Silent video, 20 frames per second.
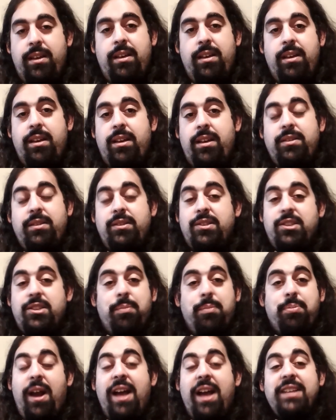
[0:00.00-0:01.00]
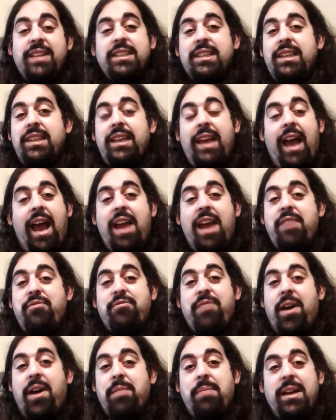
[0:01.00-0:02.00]
Surprisingly, I
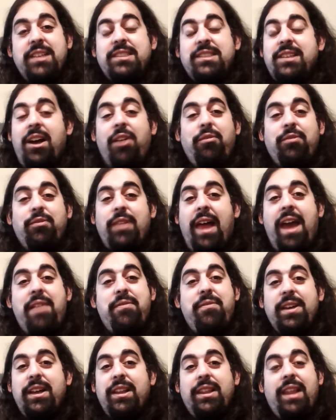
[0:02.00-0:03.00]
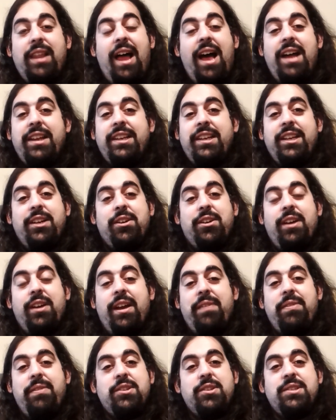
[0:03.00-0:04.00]
found myself laughing a lot here, and
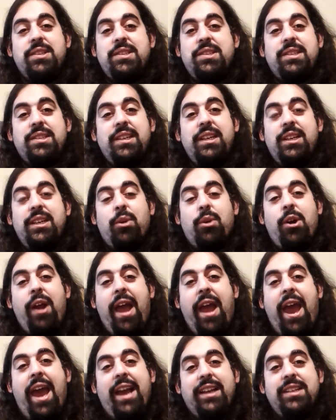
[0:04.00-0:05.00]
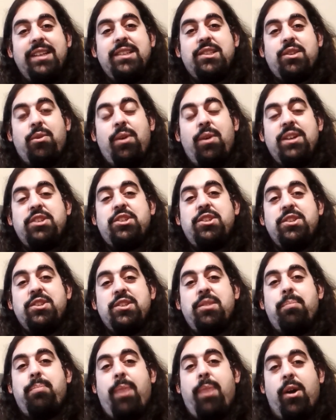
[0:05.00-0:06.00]
there's a scene where Agnes questions a
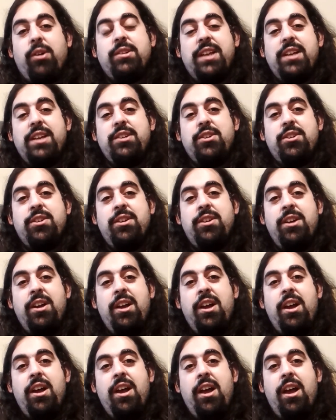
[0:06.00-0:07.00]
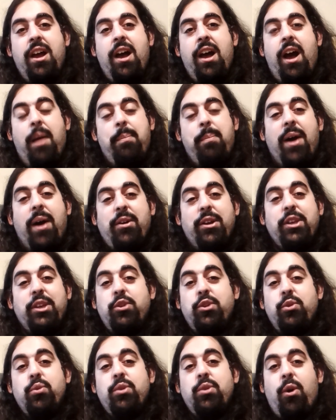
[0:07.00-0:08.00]
bartender about a
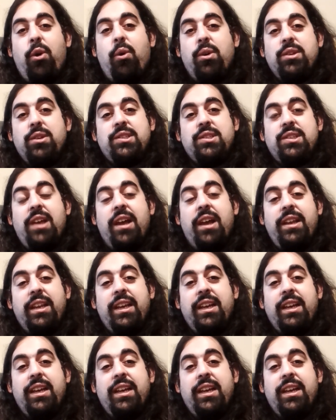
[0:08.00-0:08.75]
unicorn sighting